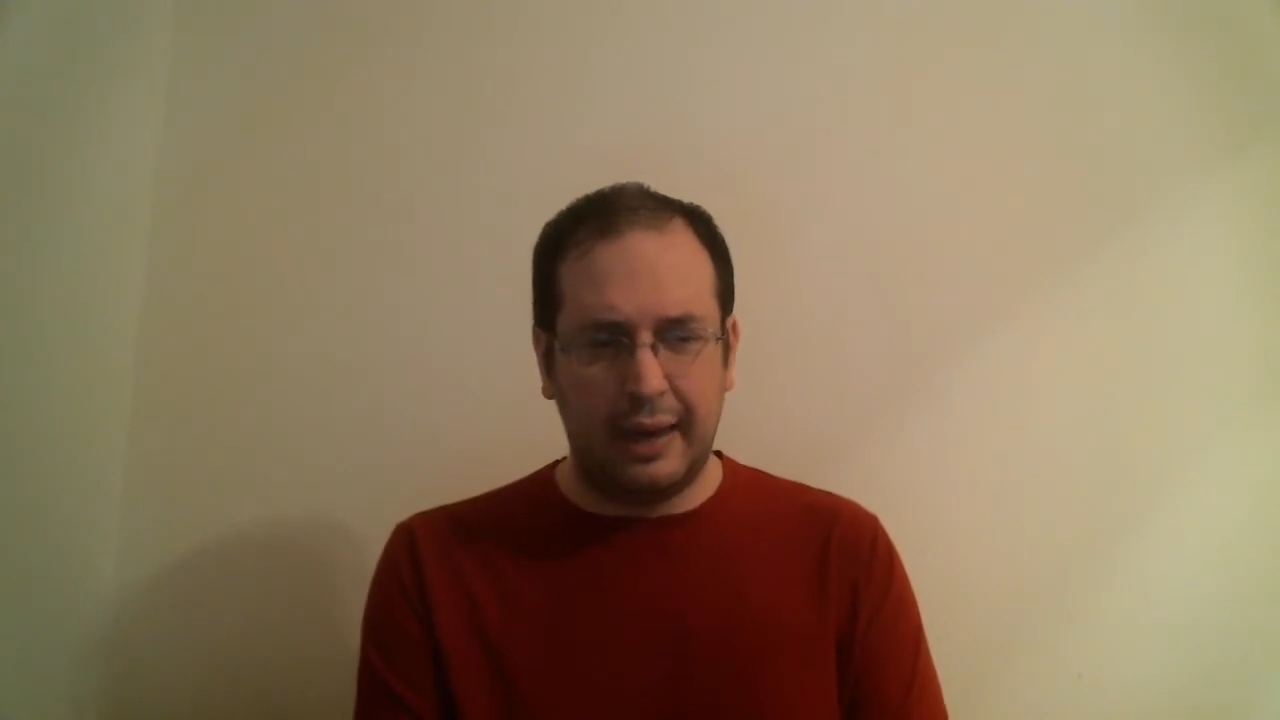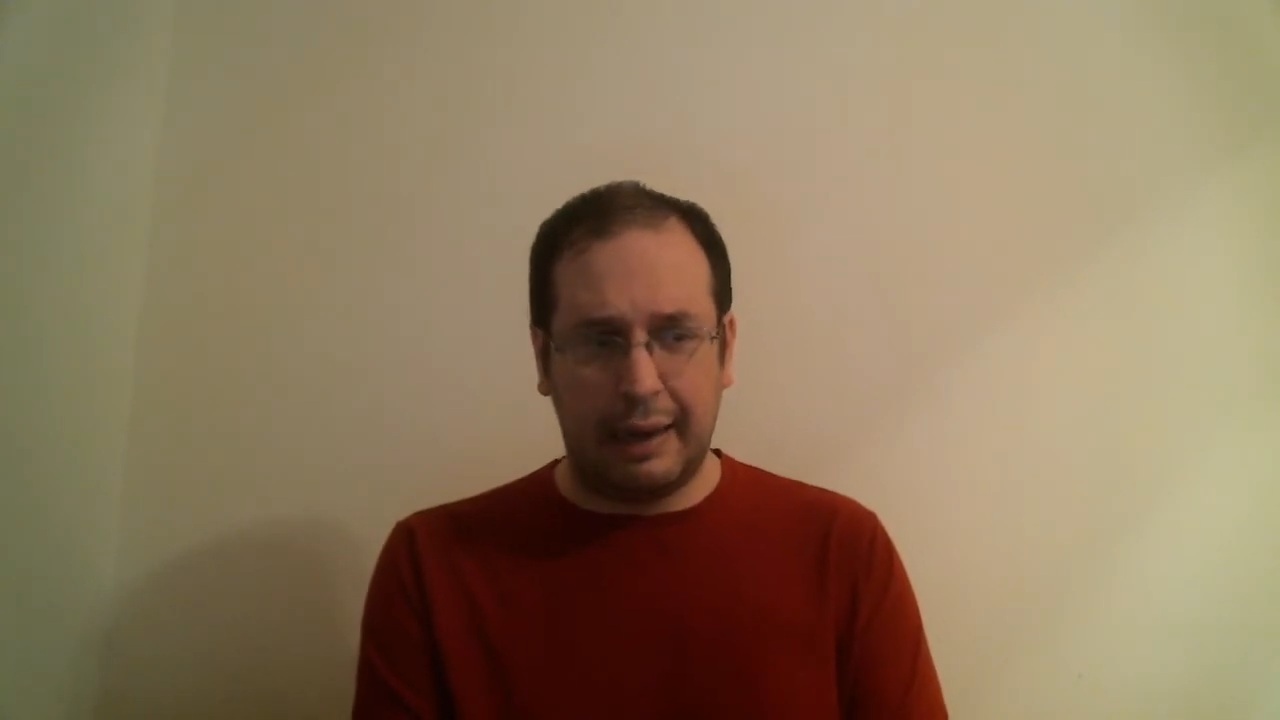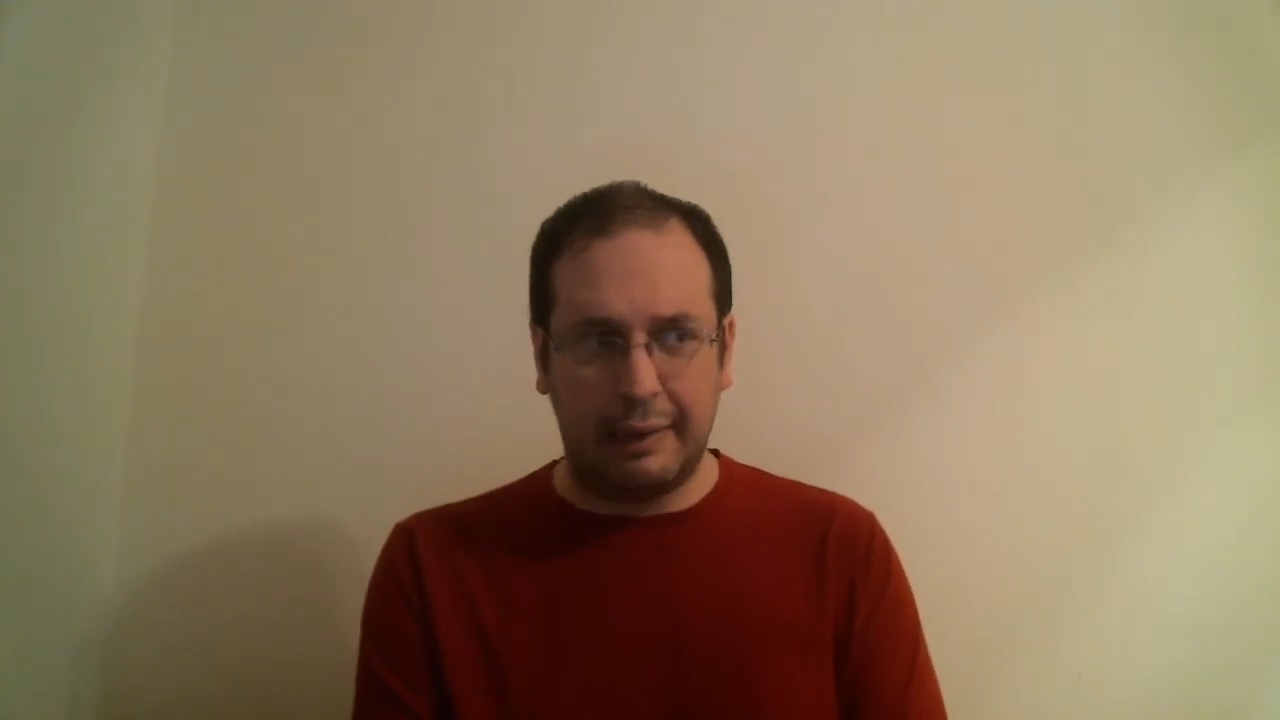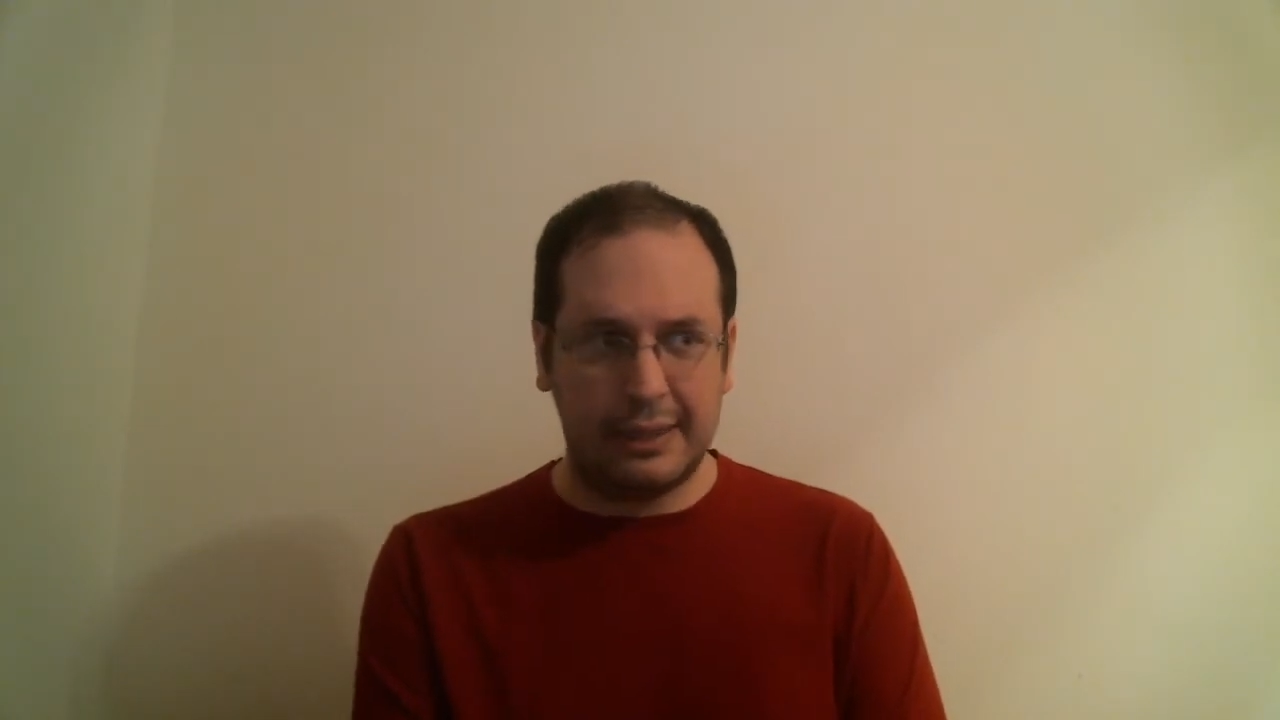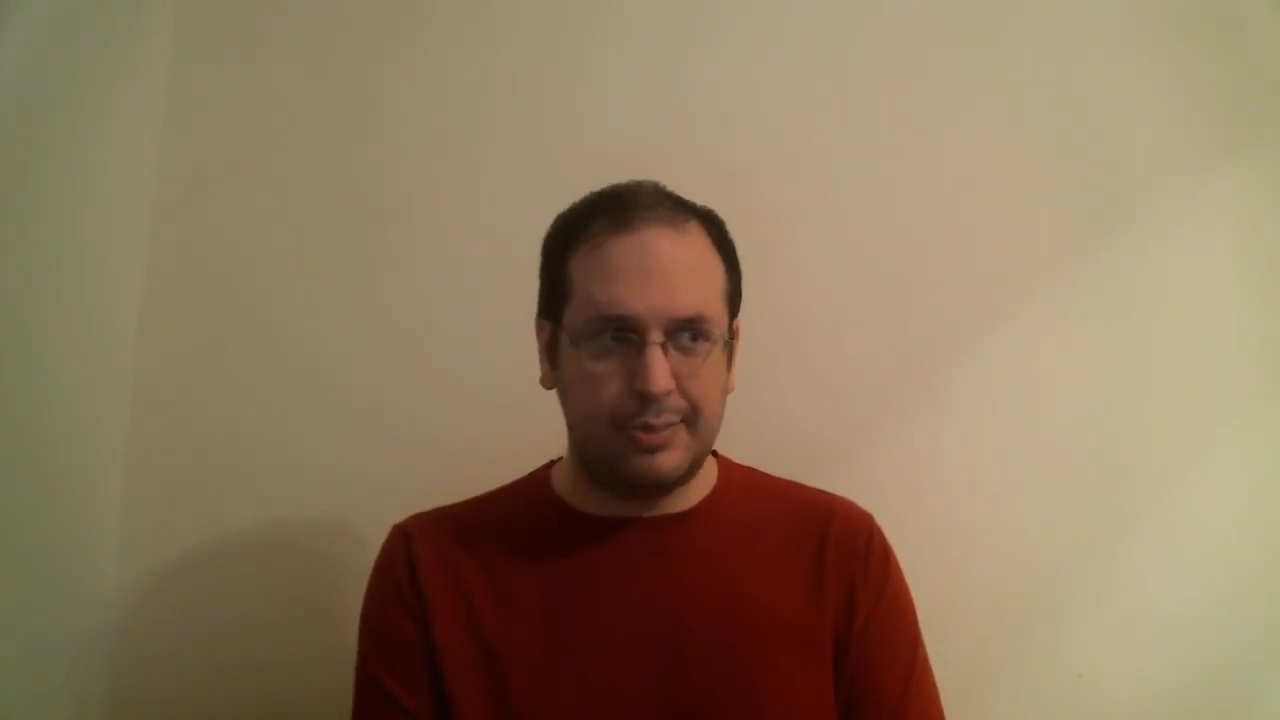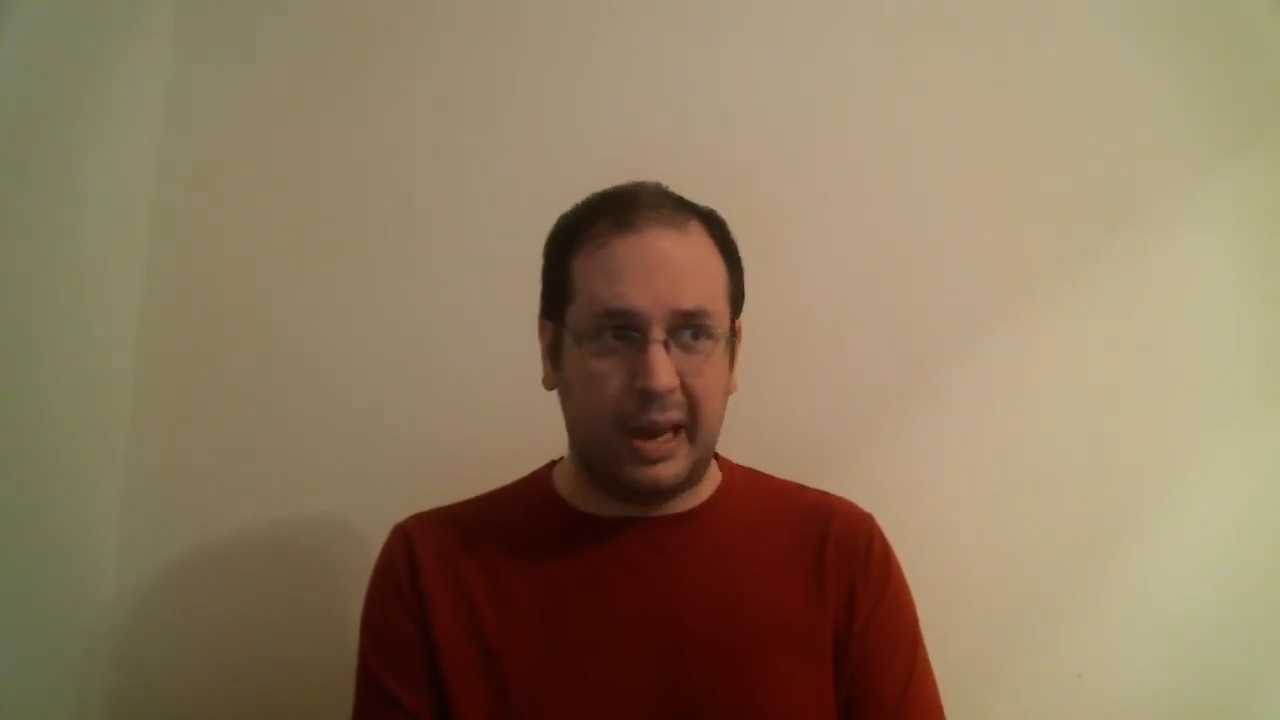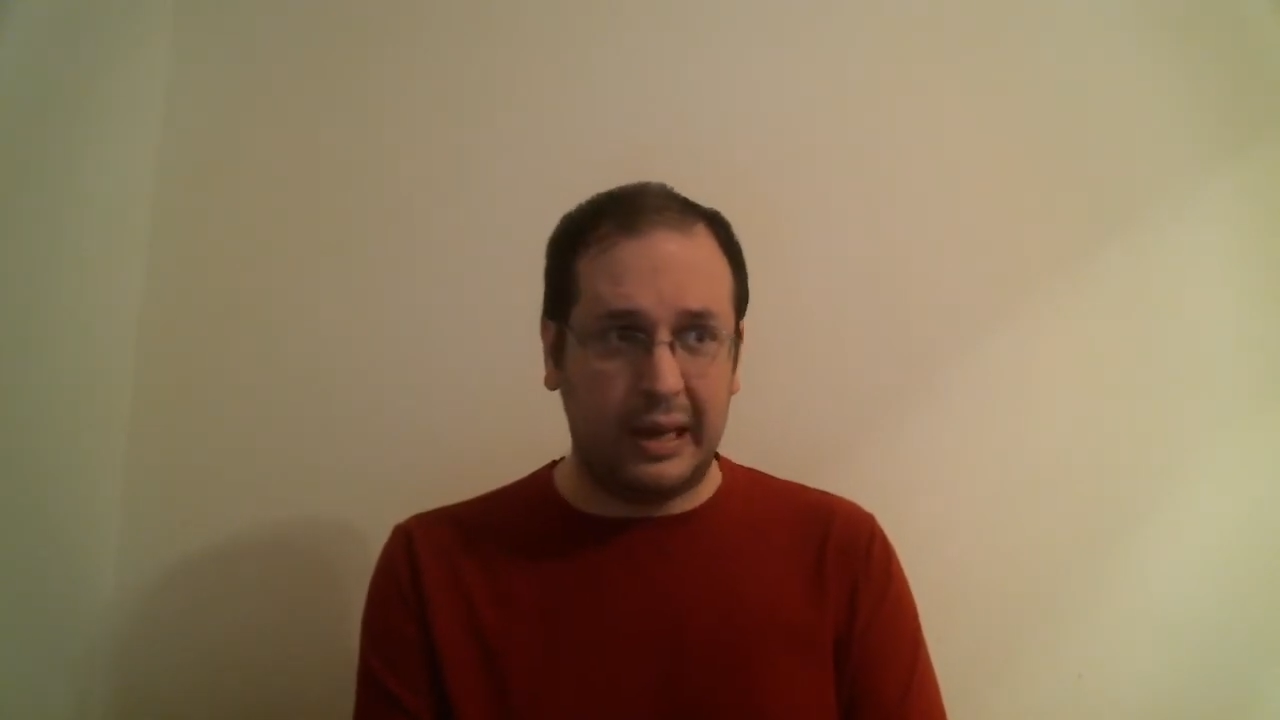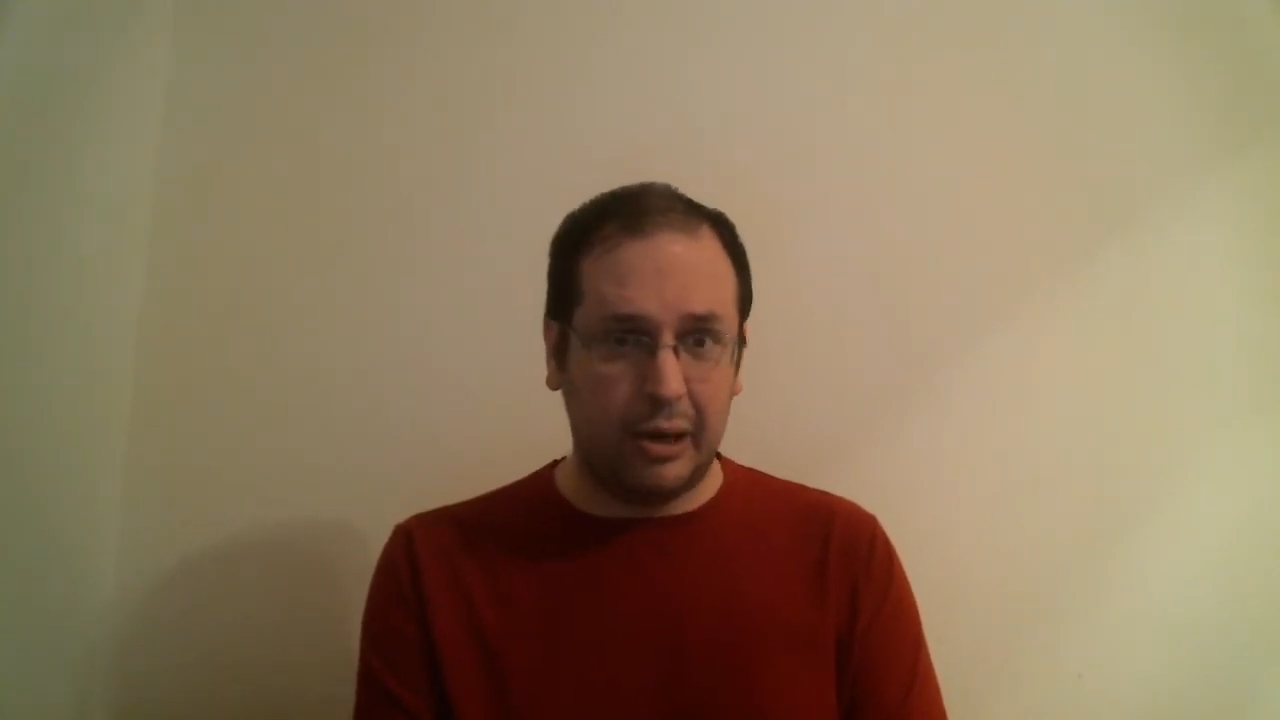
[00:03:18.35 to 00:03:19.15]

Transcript: Now, this made